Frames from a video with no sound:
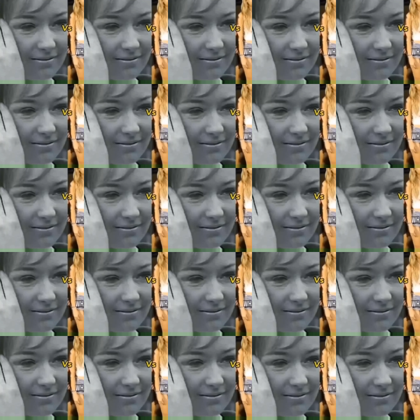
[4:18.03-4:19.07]

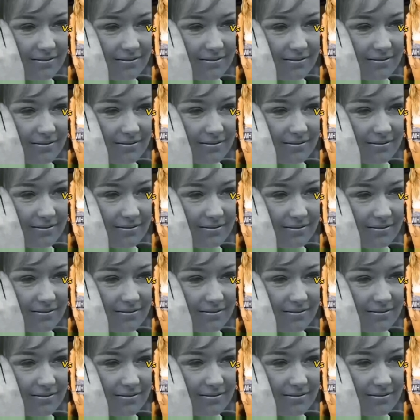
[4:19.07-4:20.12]

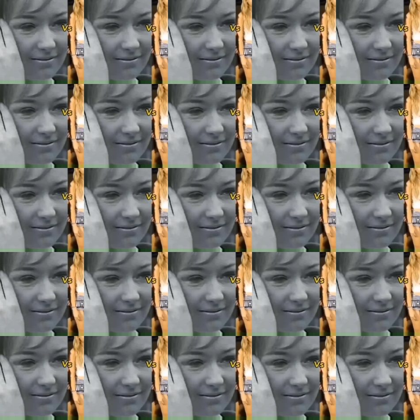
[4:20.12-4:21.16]

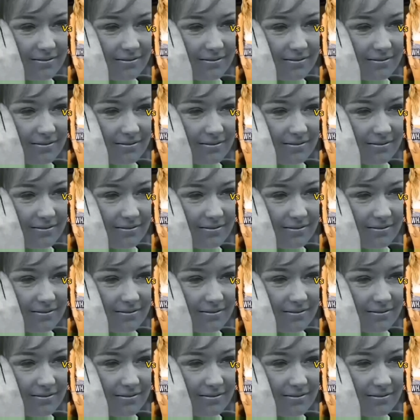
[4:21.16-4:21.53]
[no speech]